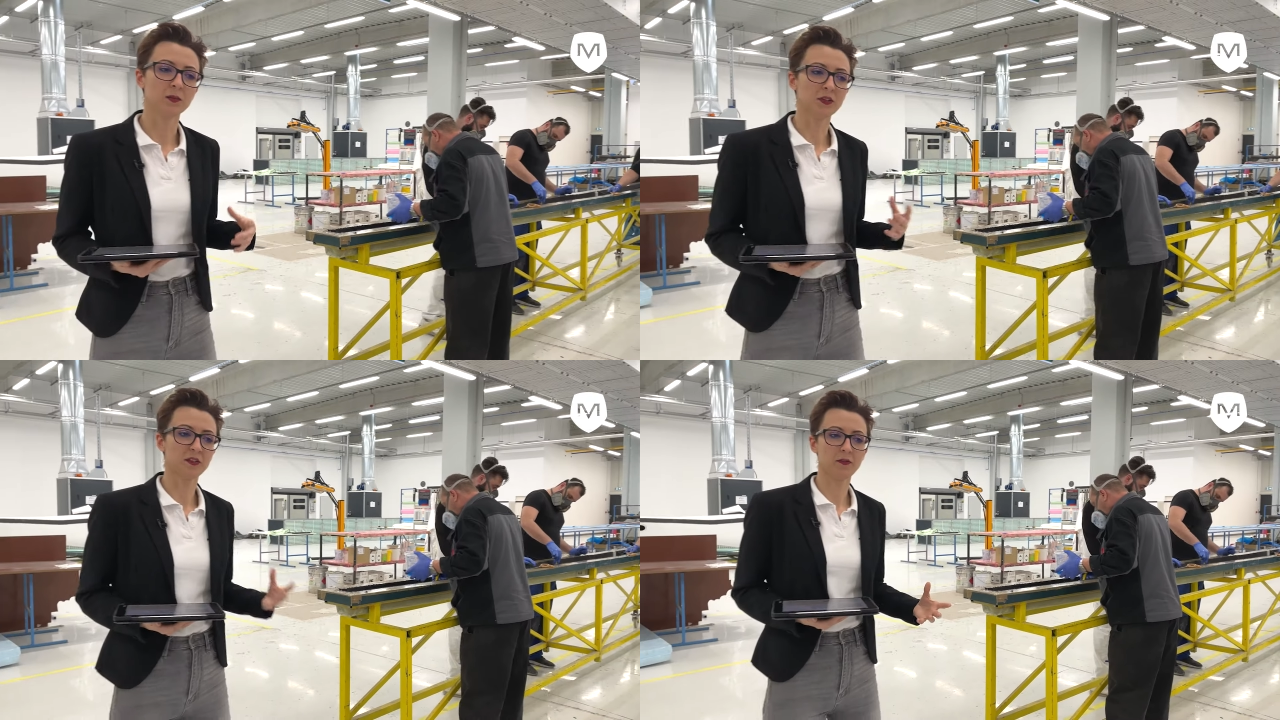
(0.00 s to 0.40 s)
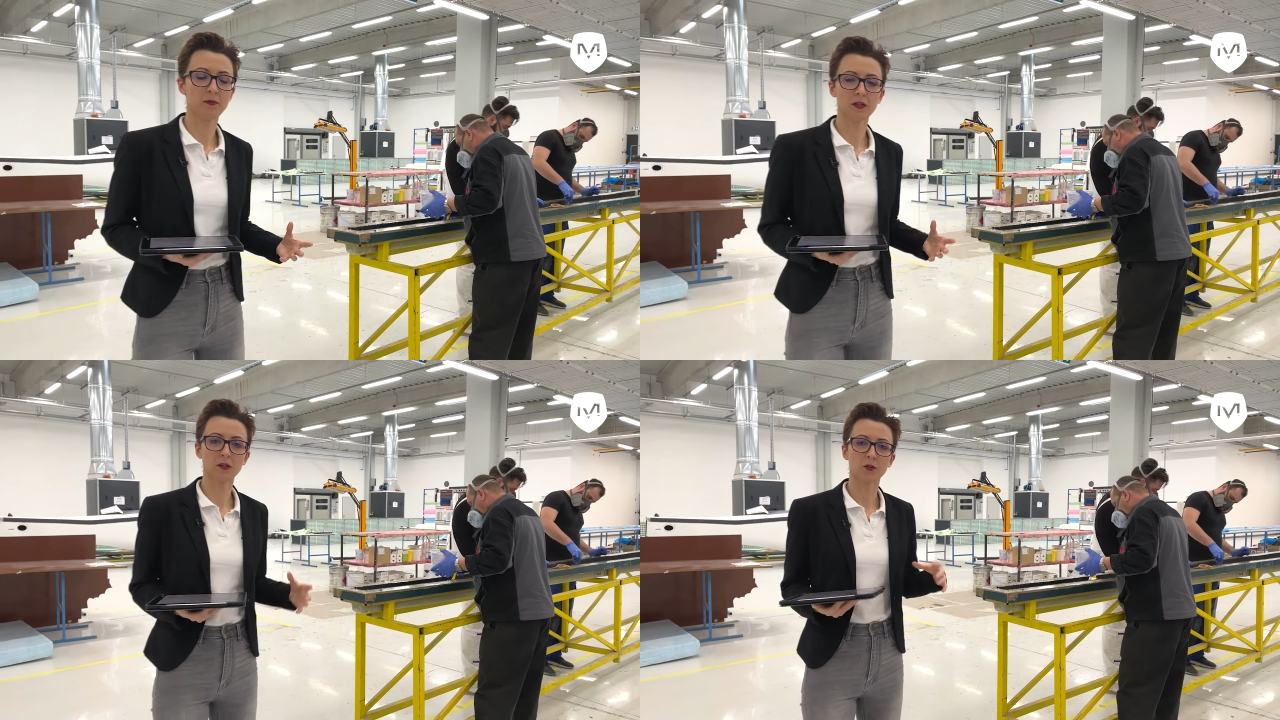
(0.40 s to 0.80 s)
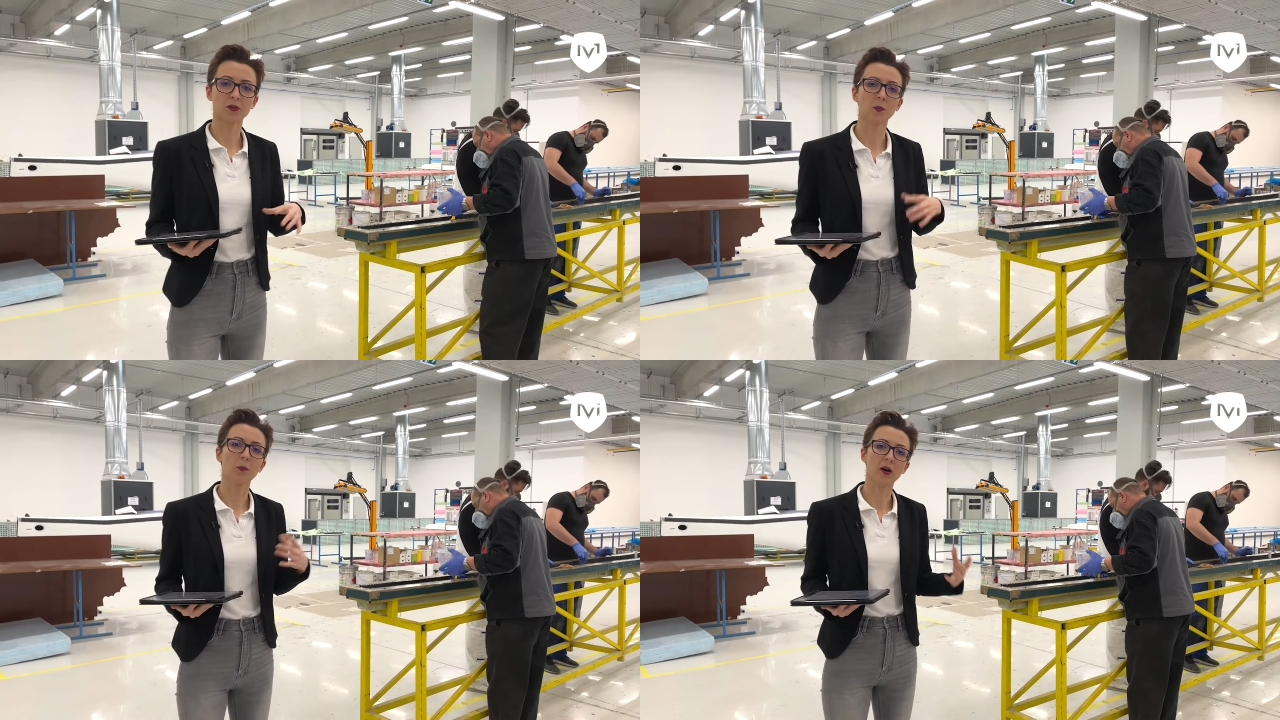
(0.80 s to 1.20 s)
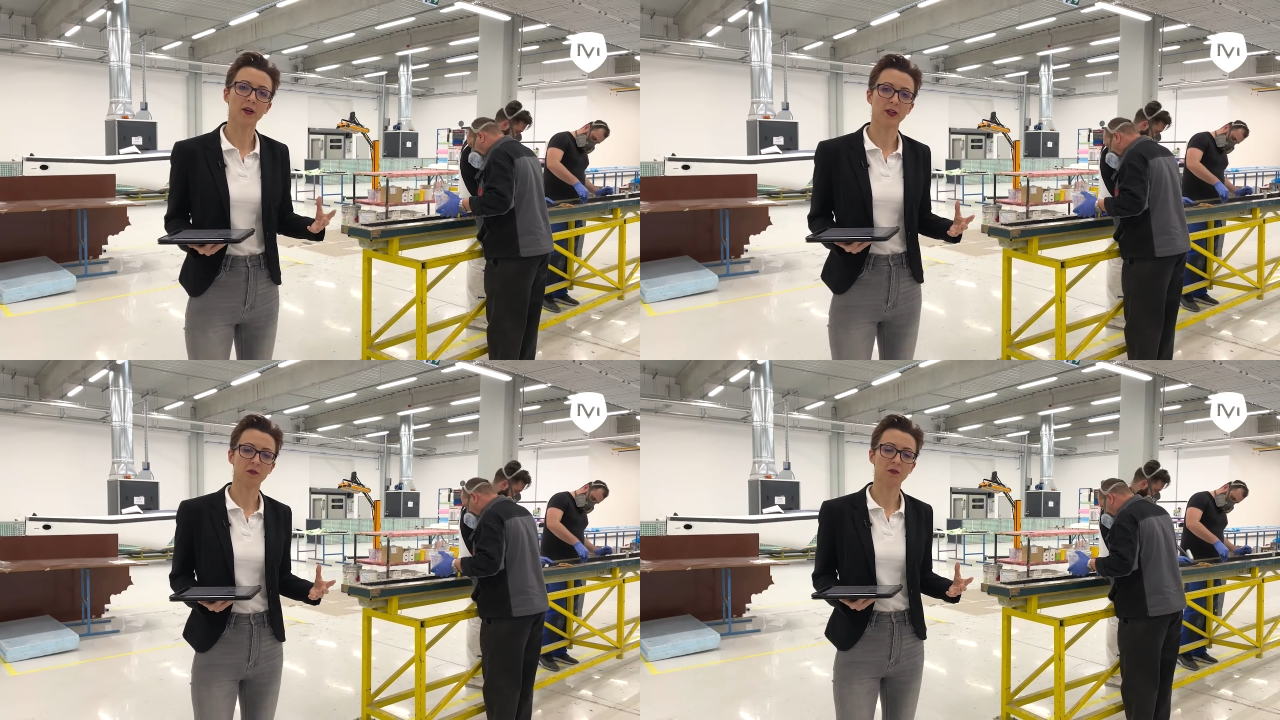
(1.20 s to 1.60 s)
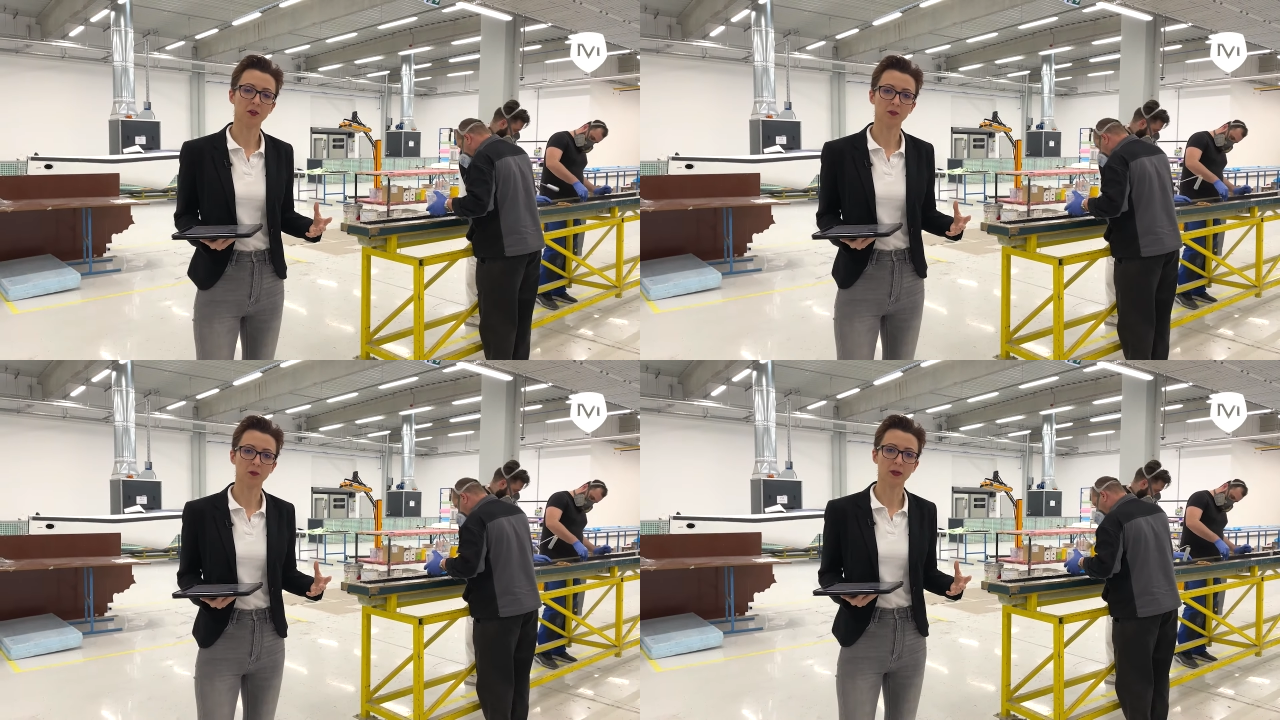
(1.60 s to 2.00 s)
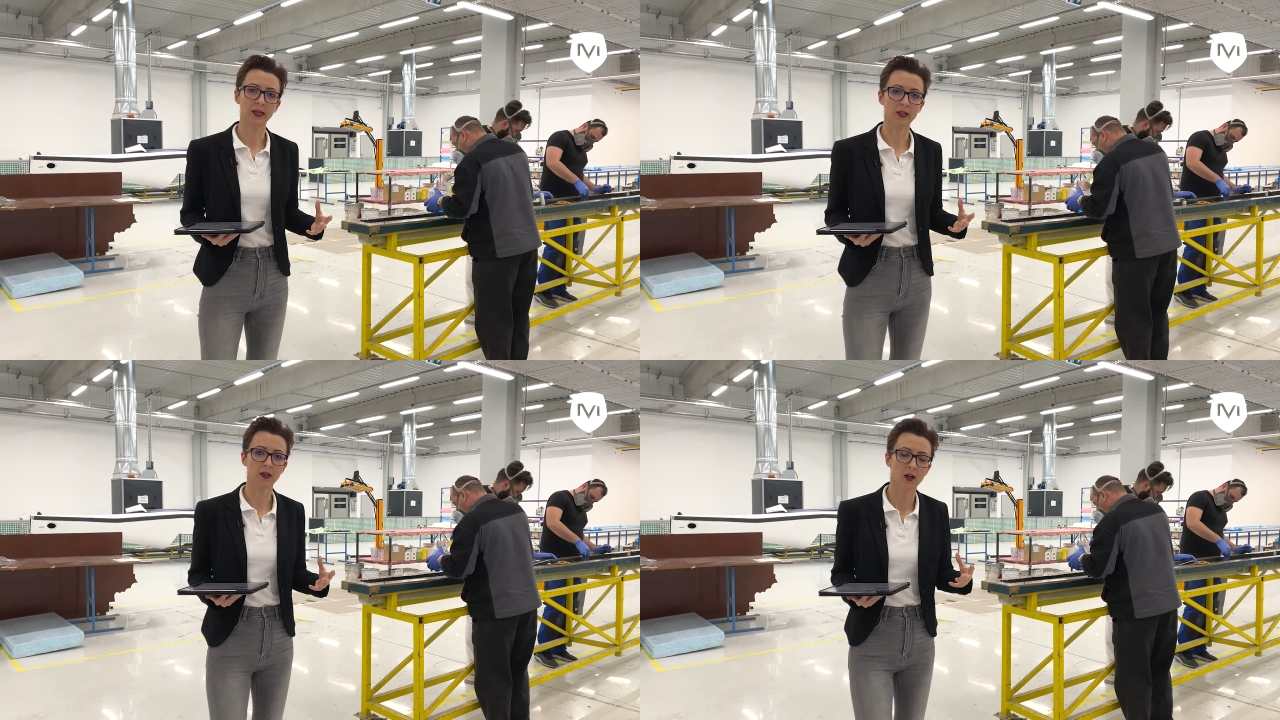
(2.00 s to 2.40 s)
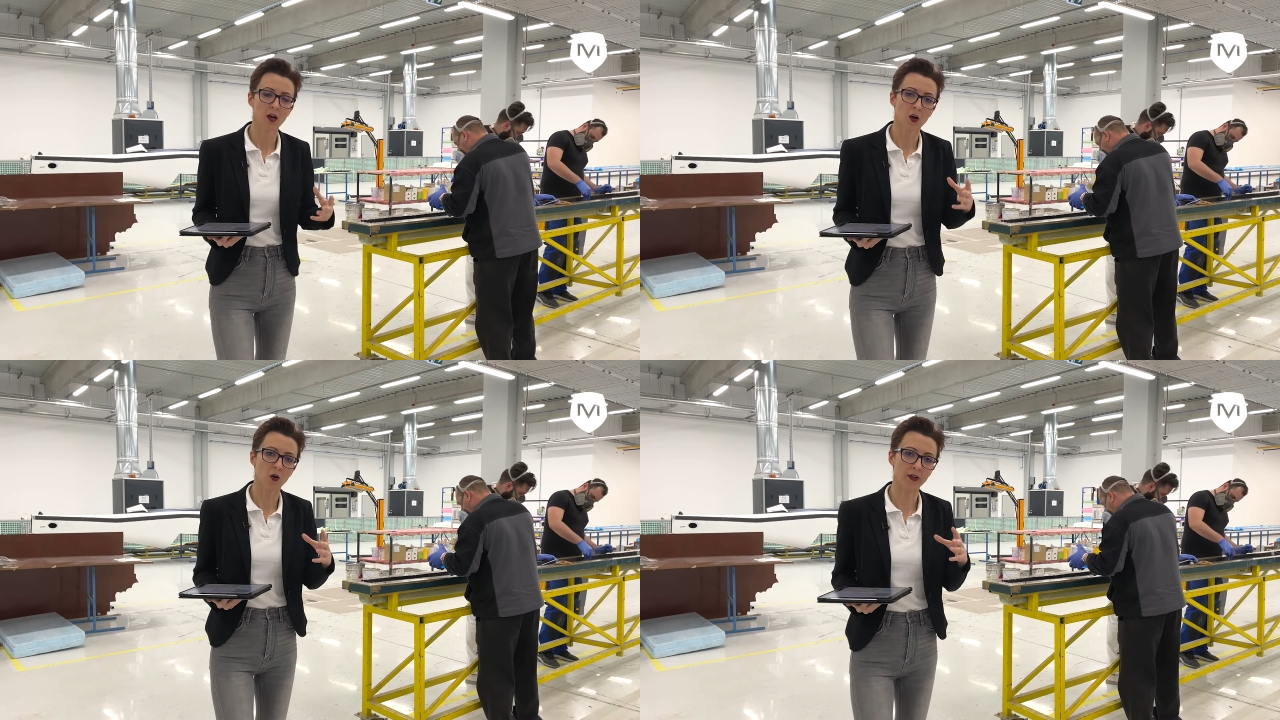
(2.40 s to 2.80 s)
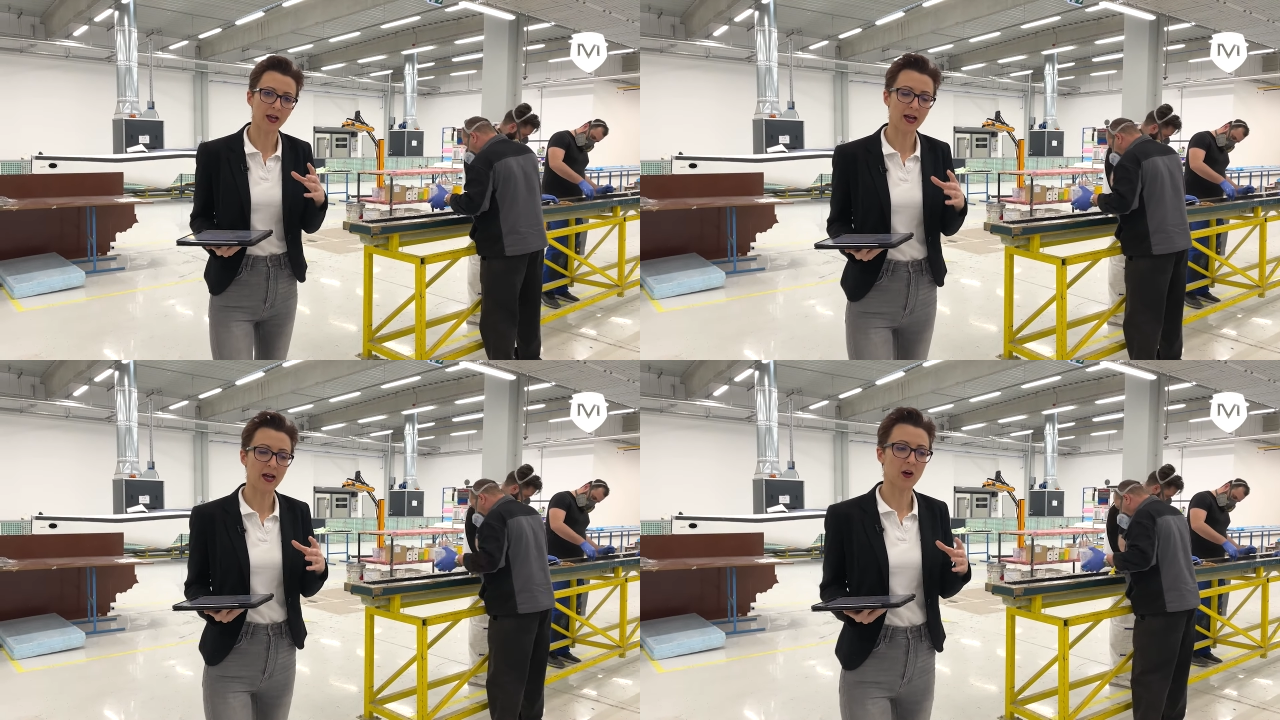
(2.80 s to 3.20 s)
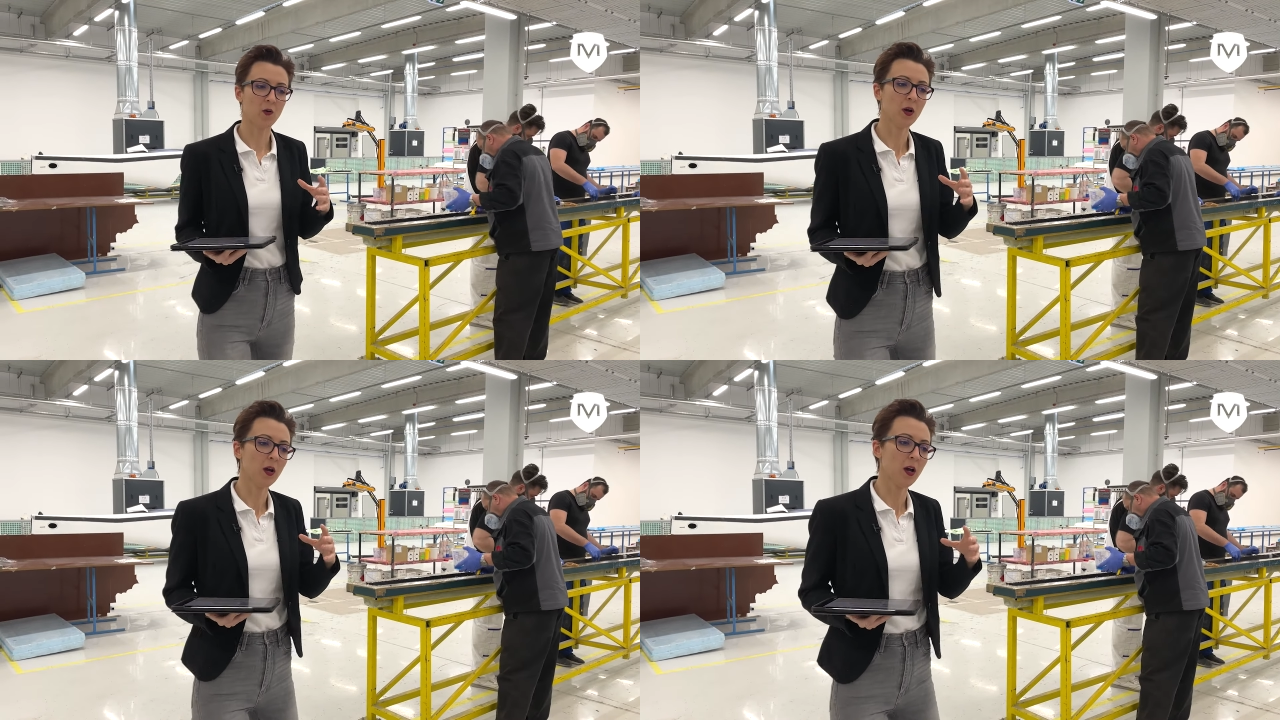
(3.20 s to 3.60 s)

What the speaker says: material or the part that we want to make, on how